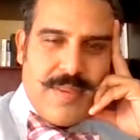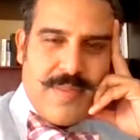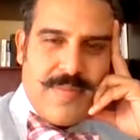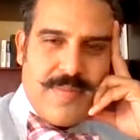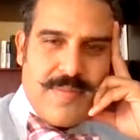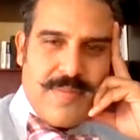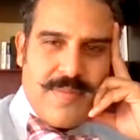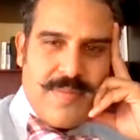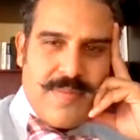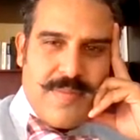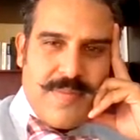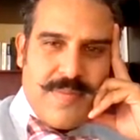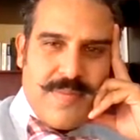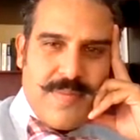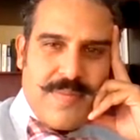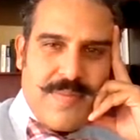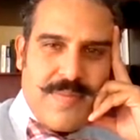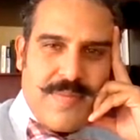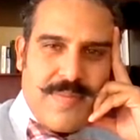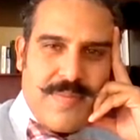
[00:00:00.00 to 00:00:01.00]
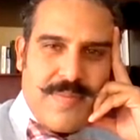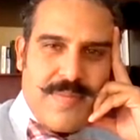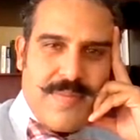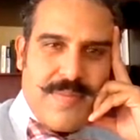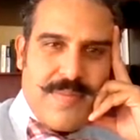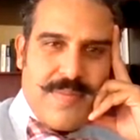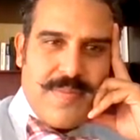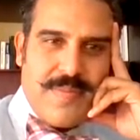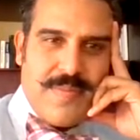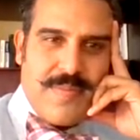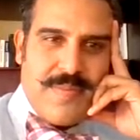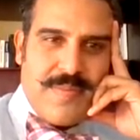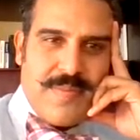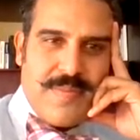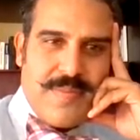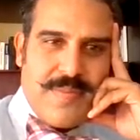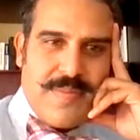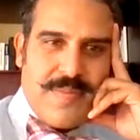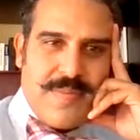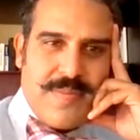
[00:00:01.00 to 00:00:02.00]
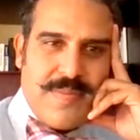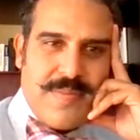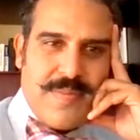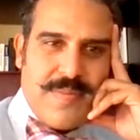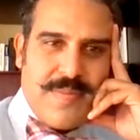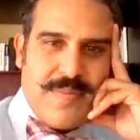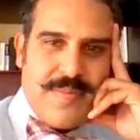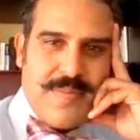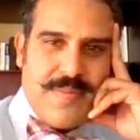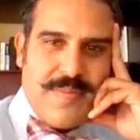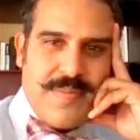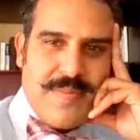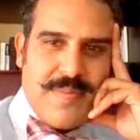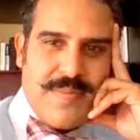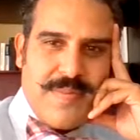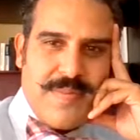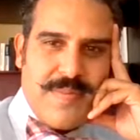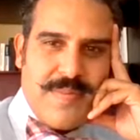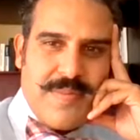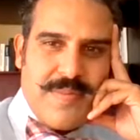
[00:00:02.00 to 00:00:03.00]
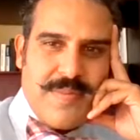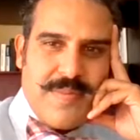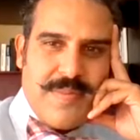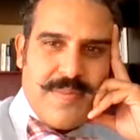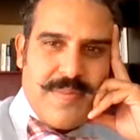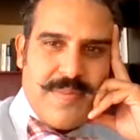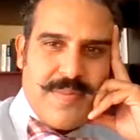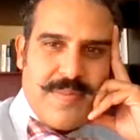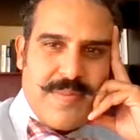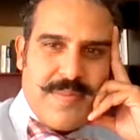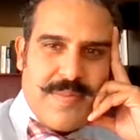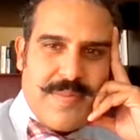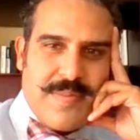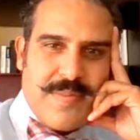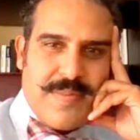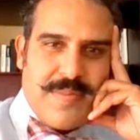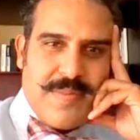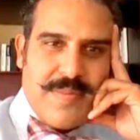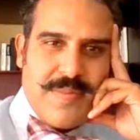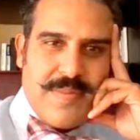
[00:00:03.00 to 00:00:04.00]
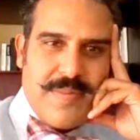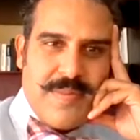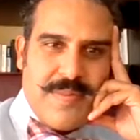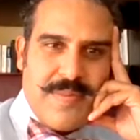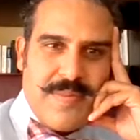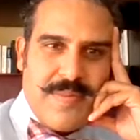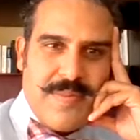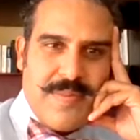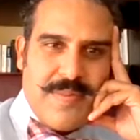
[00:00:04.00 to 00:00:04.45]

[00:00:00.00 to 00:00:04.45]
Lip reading: (not speaking)